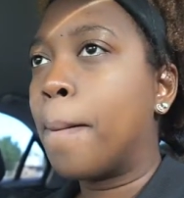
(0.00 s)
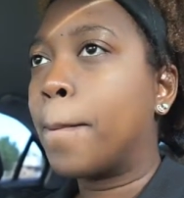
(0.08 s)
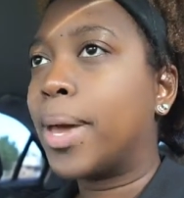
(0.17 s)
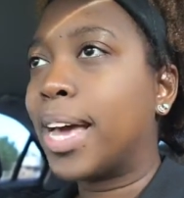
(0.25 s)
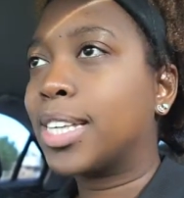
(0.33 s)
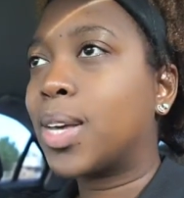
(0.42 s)

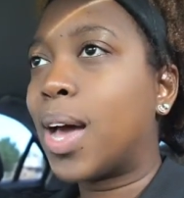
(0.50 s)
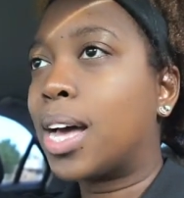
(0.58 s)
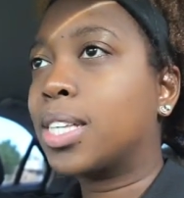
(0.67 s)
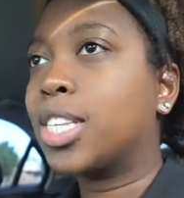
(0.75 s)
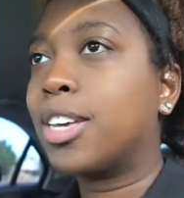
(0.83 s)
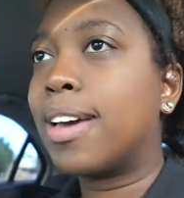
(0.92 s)
But yeah, so I'll
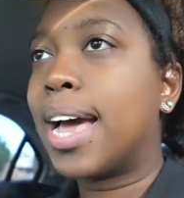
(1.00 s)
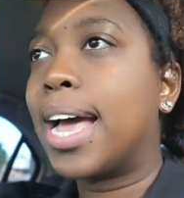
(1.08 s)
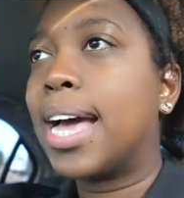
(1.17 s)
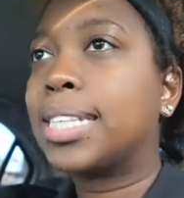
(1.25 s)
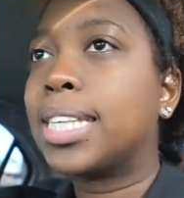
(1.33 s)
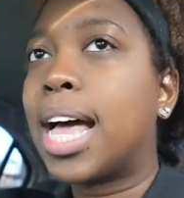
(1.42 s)
see you
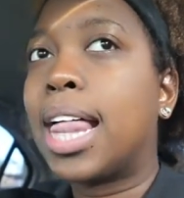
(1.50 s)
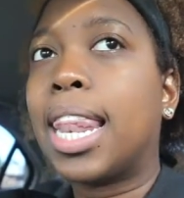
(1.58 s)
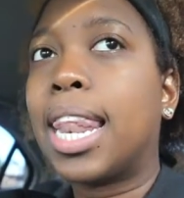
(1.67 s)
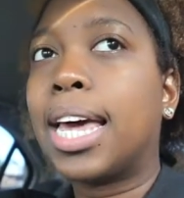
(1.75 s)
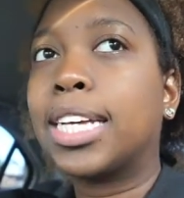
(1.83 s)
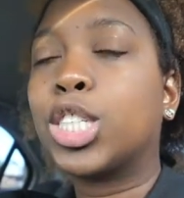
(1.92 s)
guys
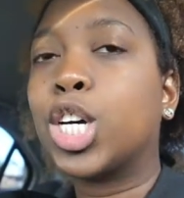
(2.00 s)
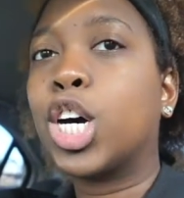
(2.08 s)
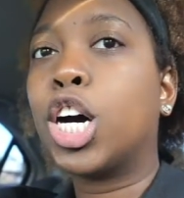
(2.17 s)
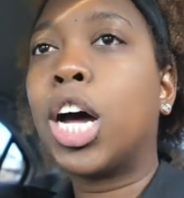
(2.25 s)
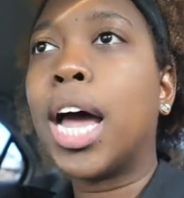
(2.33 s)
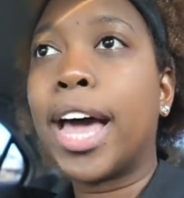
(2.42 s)

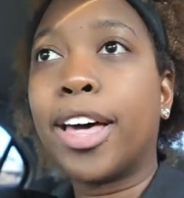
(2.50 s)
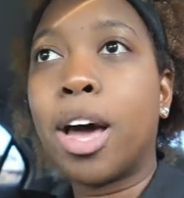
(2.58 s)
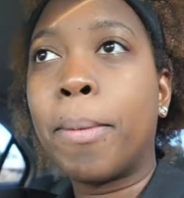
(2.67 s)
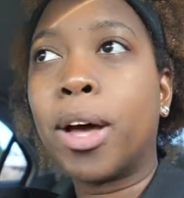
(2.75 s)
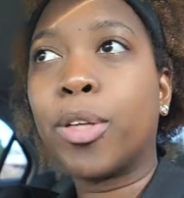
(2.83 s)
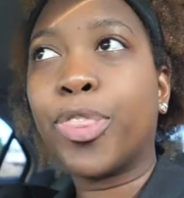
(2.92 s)
later at
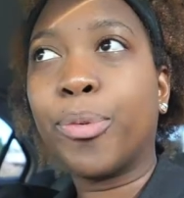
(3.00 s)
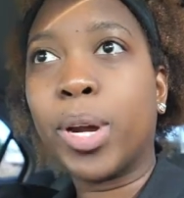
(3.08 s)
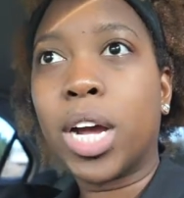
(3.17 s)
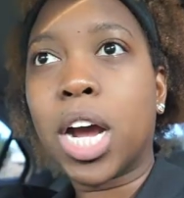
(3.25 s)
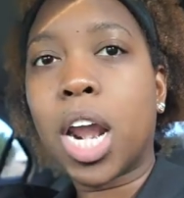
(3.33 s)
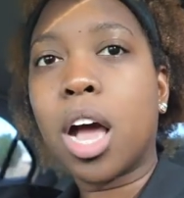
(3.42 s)
about 3
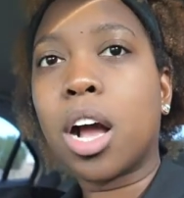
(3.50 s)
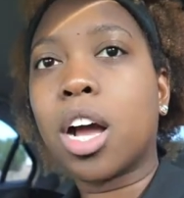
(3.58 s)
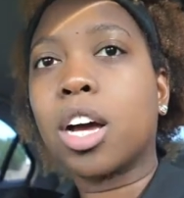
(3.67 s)
o'clock.